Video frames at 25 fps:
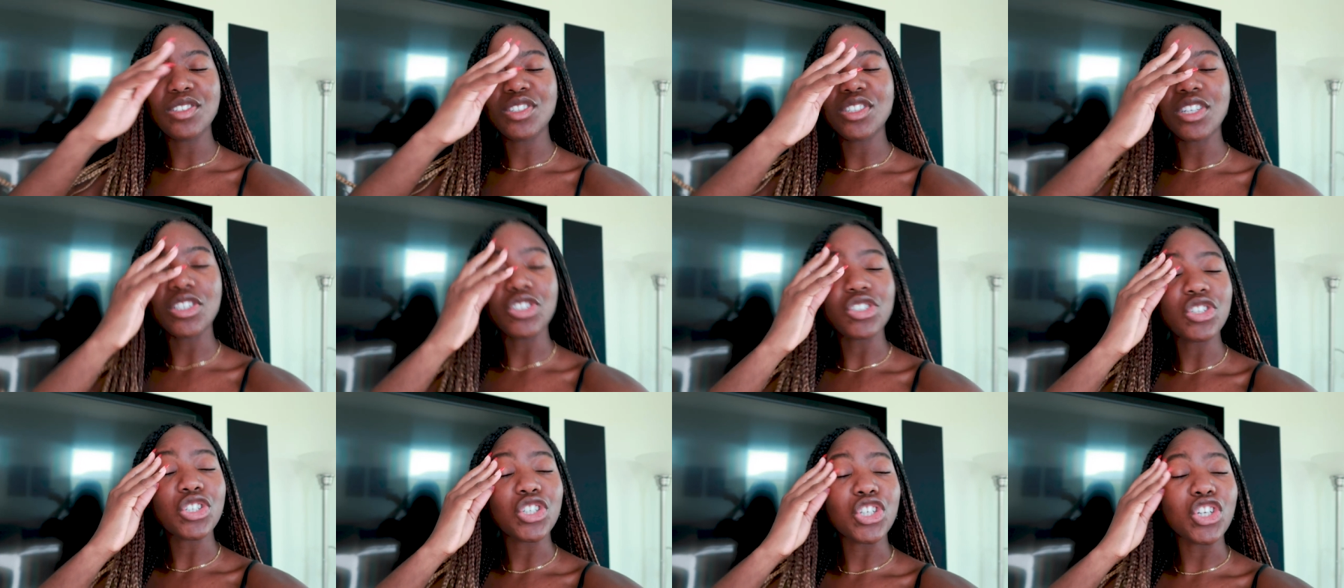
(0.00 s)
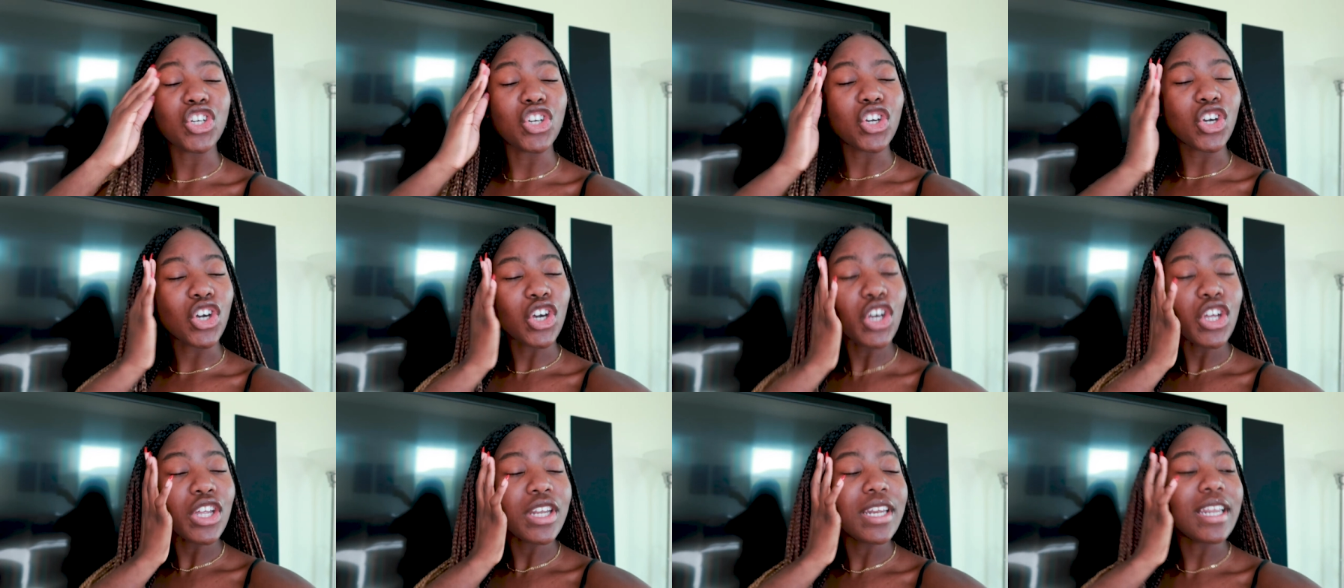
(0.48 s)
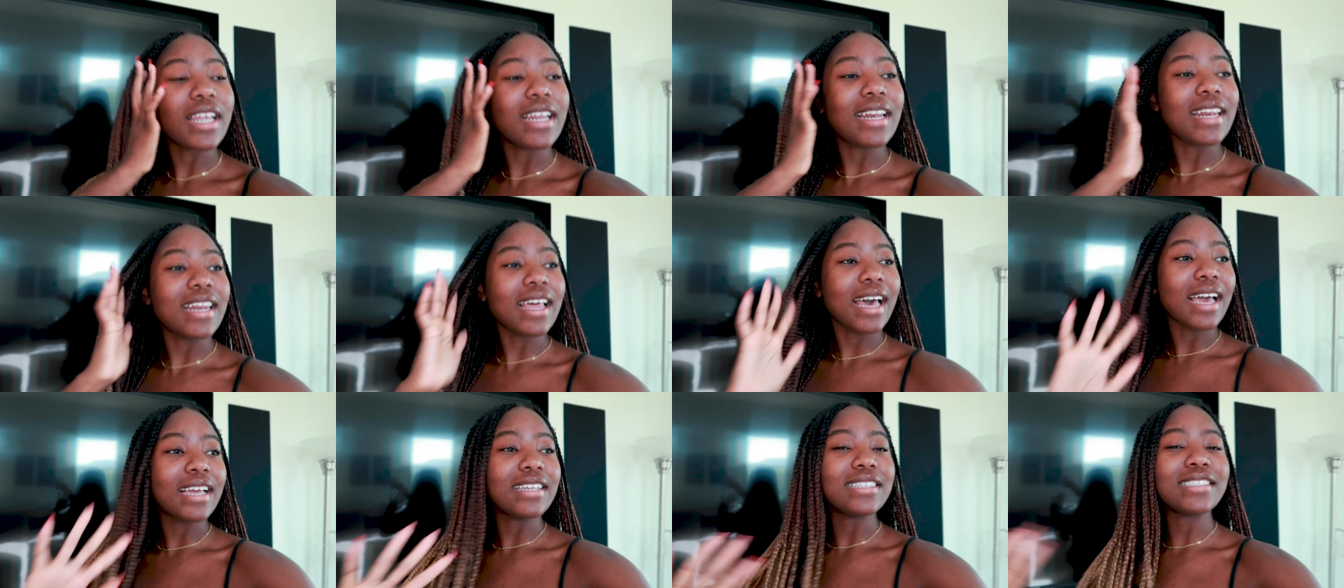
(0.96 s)
such a good
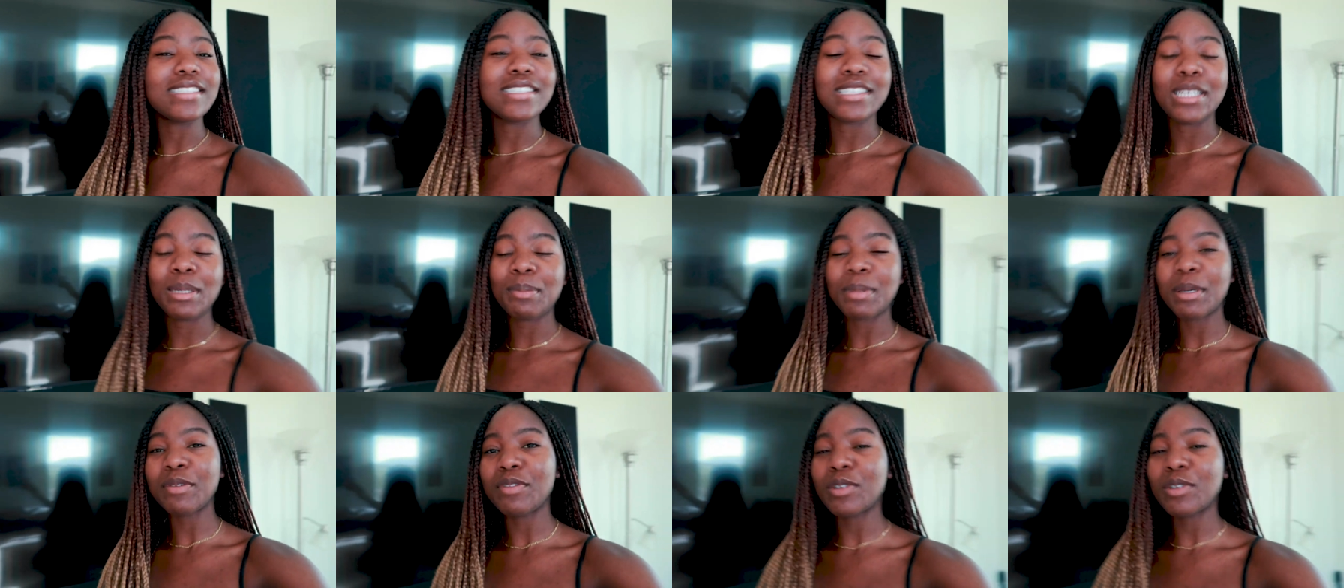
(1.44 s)
night's sleep.